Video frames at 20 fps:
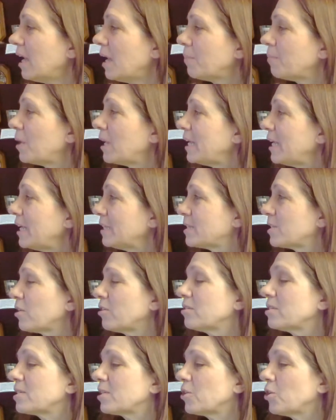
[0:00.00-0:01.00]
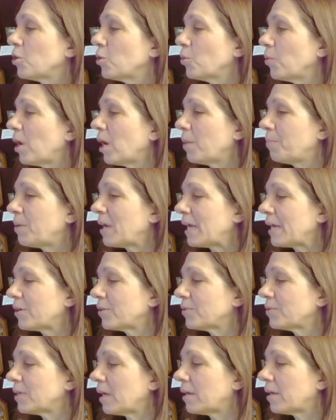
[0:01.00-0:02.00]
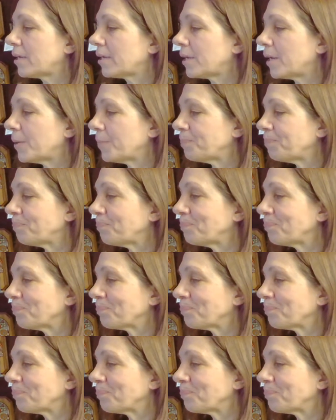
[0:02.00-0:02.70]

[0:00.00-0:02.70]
But it's also about um,